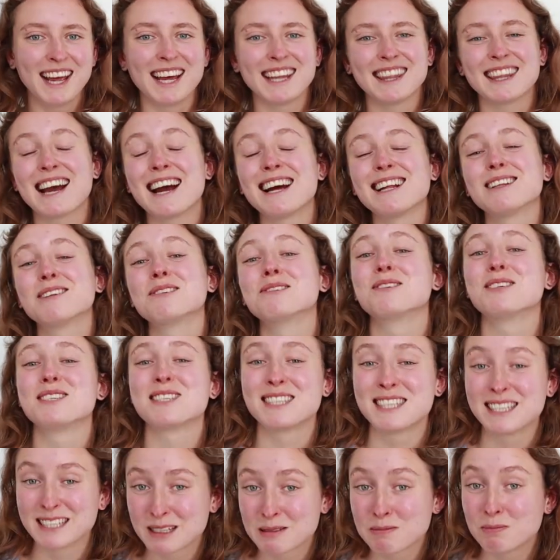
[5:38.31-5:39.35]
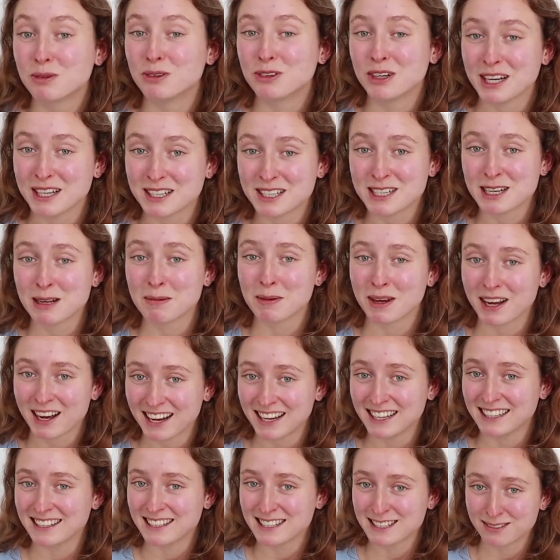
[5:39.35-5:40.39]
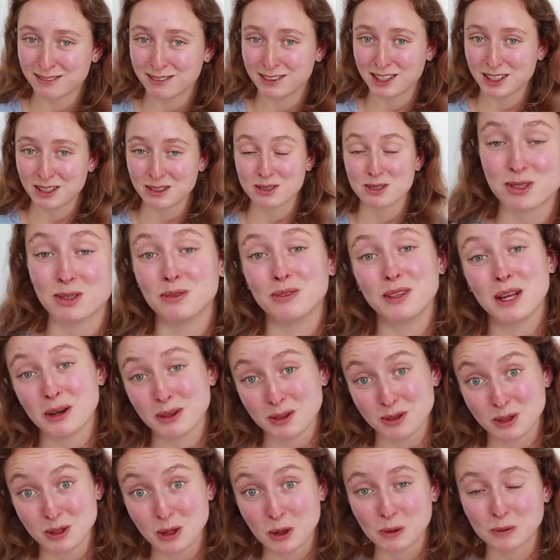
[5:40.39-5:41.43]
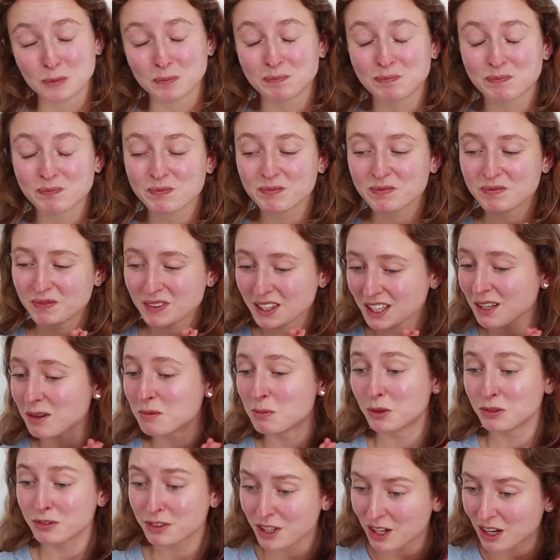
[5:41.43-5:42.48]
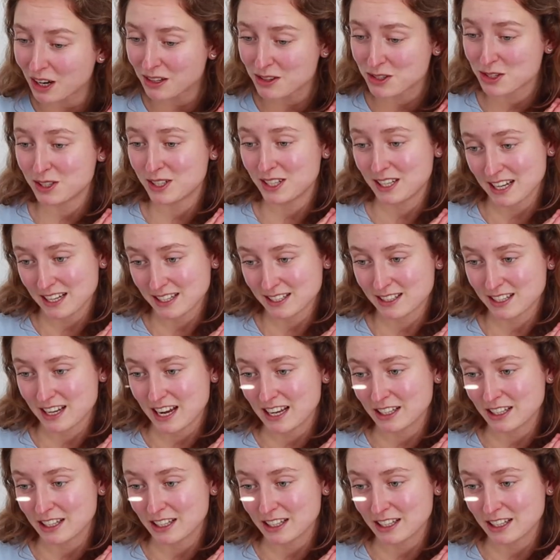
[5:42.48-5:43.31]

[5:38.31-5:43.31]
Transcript: And that was the inspiration behind this video, so now you know. Moving on to the next